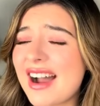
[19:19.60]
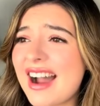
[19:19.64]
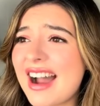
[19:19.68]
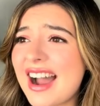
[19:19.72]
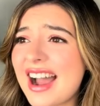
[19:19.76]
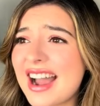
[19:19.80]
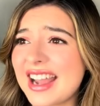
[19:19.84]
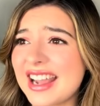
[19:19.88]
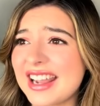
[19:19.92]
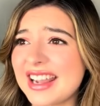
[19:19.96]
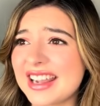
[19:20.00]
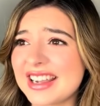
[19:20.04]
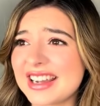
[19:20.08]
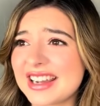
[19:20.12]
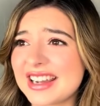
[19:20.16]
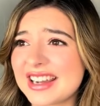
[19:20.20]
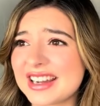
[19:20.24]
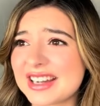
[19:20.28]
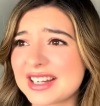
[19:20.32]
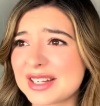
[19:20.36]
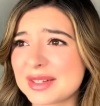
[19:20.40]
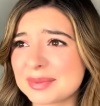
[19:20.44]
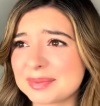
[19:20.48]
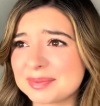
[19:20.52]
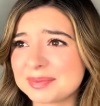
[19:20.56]

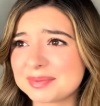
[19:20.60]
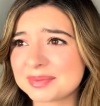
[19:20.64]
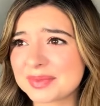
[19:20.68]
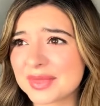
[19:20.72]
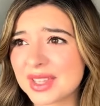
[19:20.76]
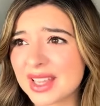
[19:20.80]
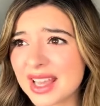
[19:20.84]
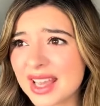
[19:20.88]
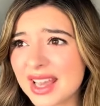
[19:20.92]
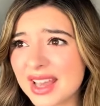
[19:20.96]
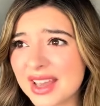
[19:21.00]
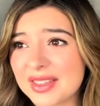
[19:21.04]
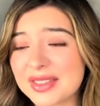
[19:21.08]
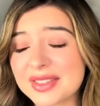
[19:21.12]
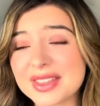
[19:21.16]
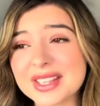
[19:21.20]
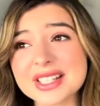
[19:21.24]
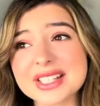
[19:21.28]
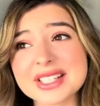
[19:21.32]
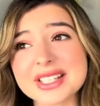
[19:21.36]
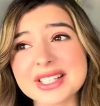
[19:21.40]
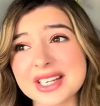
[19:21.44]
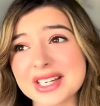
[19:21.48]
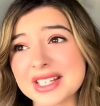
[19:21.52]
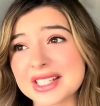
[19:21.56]
Walter, hi.
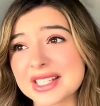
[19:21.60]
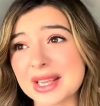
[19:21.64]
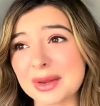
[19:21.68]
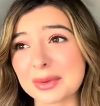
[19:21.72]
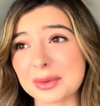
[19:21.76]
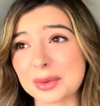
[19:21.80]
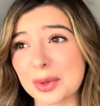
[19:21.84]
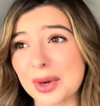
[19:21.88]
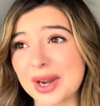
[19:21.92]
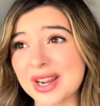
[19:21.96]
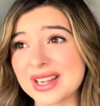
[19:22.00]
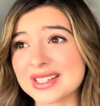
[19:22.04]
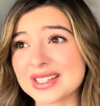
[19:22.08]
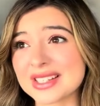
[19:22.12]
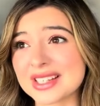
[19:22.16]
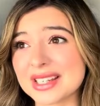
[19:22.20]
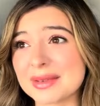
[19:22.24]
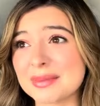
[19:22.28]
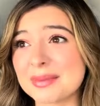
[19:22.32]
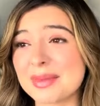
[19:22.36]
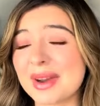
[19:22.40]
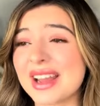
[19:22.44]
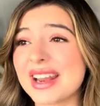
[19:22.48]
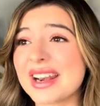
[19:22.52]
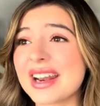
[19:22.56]
This is
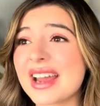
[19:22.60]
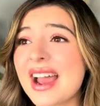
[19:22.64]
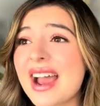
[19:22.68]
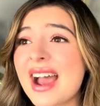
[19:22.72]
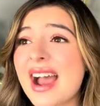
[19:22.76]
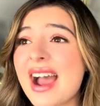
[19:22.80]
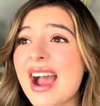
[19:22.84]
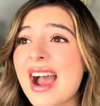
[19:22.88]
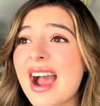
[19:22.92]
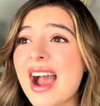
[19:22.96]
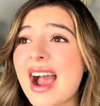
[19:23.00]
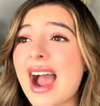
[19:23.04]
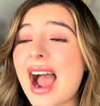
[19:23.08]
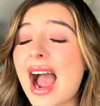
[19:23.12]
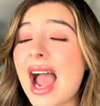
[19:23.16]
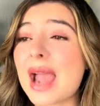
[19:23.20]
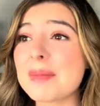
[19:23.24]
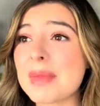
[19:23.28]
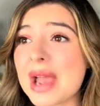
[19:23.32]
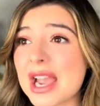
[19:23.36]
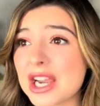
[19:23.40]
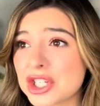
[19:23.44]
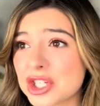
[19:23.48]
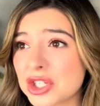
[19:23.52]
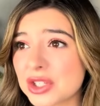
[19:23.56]
gonna sound crazy,
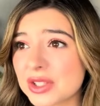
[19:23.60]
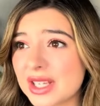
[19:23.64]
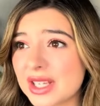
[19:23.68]
but